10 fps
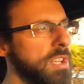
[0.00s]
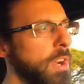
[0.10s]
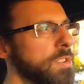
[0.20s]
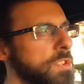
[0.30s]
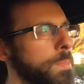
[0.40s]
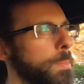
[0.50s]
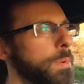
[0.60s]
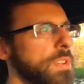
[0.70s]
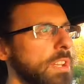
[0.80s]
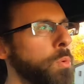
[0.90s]
I heard some people
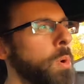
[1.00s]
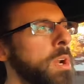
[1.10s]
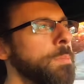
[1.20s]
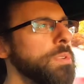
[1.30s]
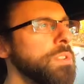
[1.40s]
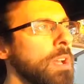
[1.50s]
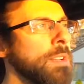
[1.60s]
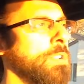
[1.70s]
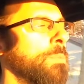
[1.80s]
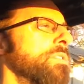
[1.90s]
say
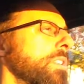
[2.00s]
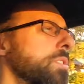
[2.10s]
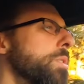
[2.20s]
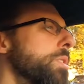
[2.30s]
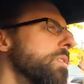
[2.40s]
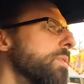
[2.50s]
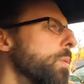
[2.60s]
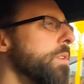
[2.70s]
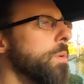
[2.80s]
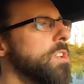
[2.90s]
20%. Someone said 30 to
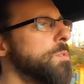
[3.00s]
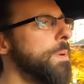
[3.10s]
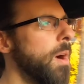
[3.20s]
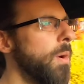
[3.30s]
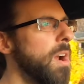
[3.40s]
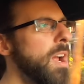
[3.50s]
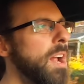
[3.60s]
40 horsepower.